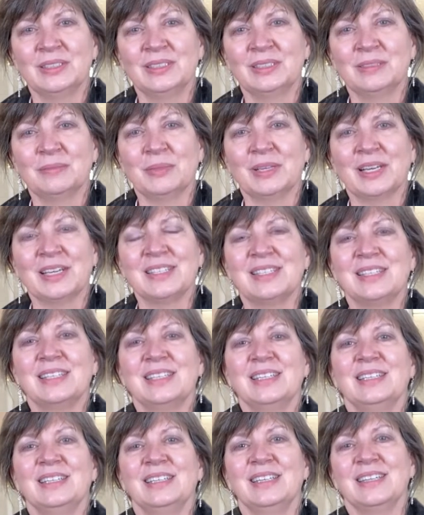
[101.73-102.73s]

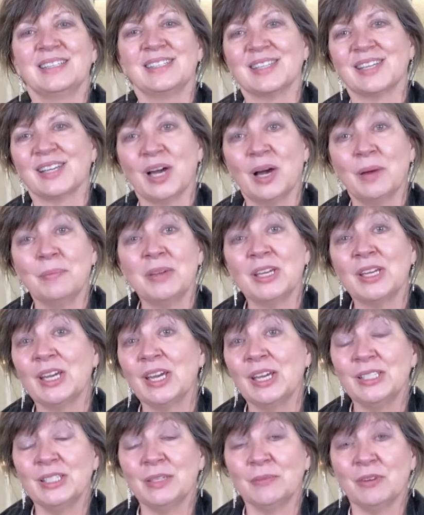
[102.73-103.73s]
Blessed is the coming
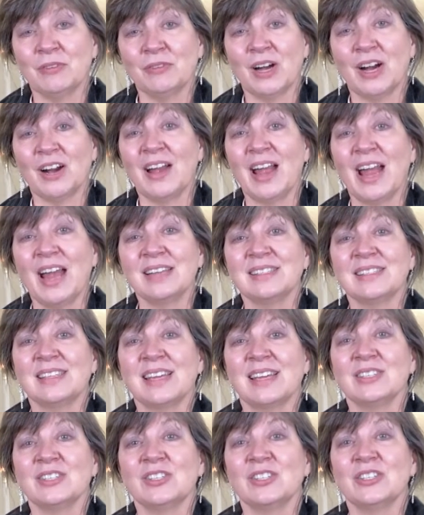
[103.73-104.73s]
kingdom of our
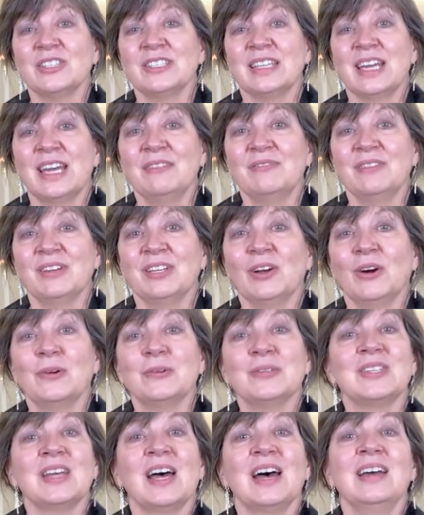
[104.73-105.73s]
ancestor David.
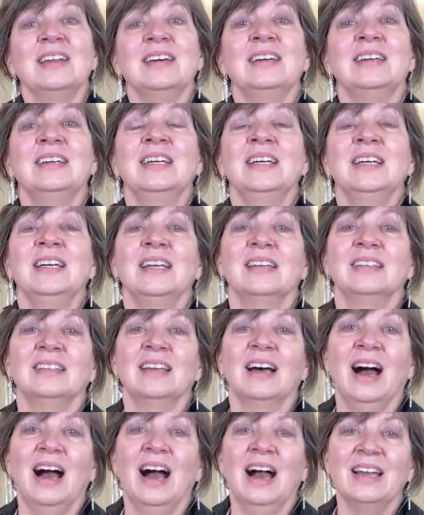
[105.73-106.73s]
Hosanna in the
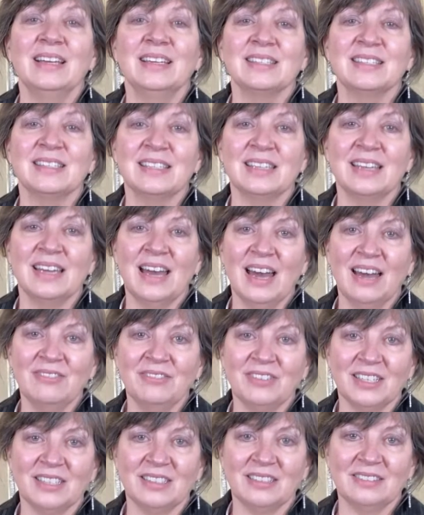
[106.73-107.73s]
highest
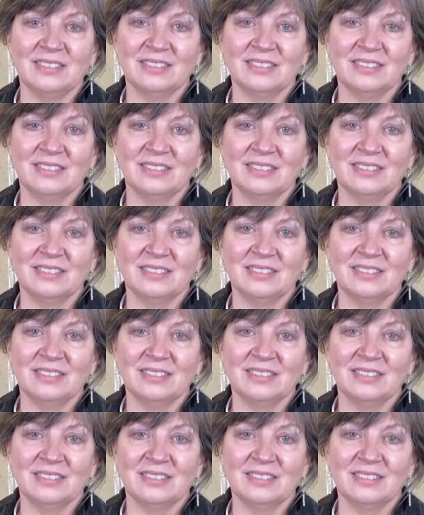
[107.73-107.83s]
heaven."